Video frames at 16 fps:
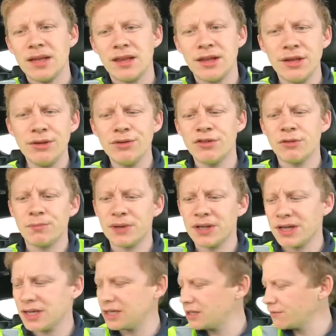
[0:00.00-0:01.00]
The
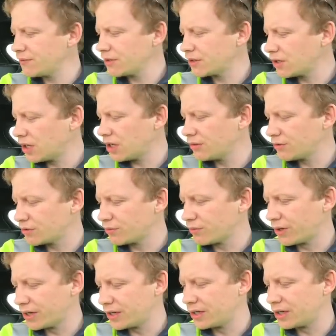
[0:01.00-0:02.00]
usability of the car is
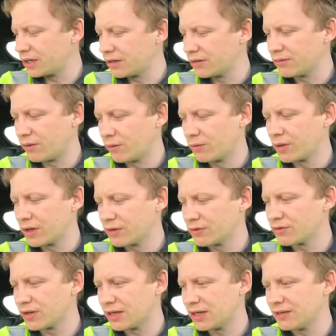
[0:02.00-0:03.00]
great, all-wheel
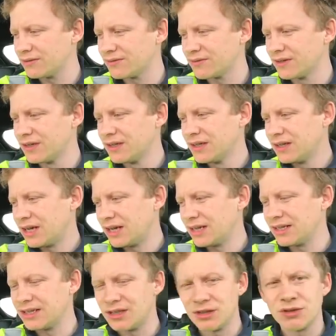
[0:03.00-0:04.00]
drive. I
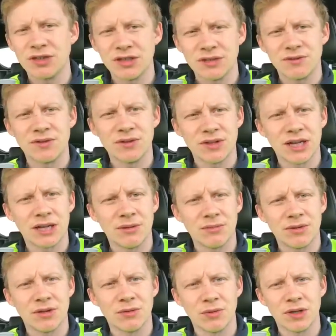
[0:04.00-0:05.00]
did use it a few
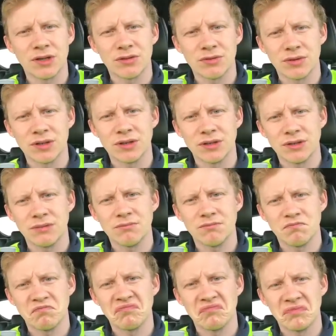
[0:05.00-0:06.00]
times in the winter, and
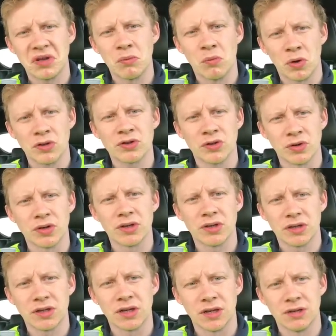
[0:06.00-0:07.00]
it was
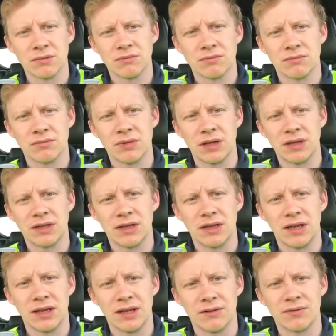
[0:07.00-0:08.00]
good. It
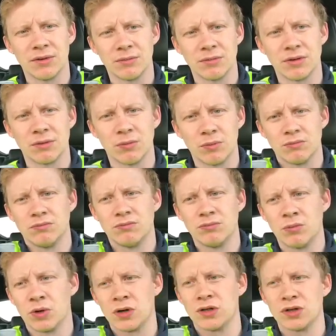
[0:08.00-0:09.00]
lived up to
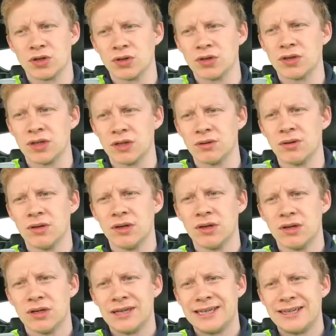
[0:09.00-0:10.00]
what it should do.
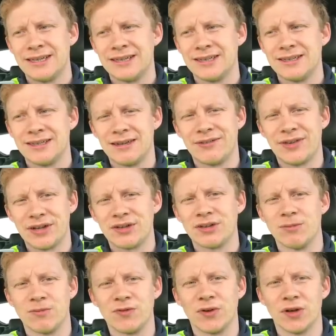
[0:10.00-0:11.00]
I've had
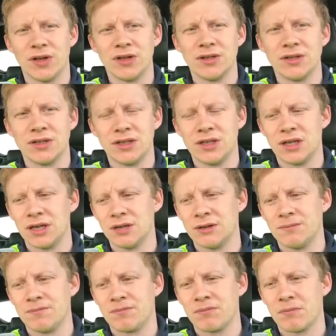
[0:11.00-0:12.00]
some fun,
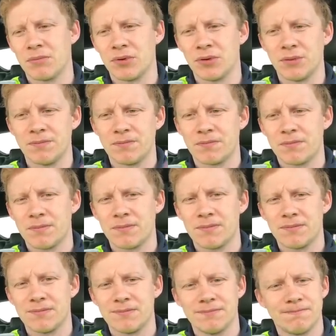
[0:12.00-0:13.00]
but
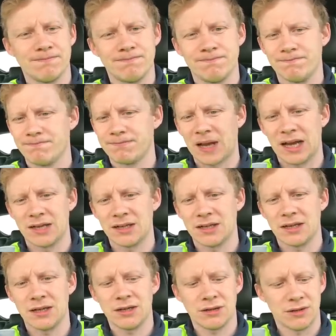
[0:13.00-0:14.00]
I don't
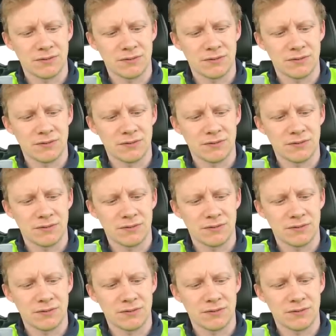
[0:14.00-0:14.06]
know.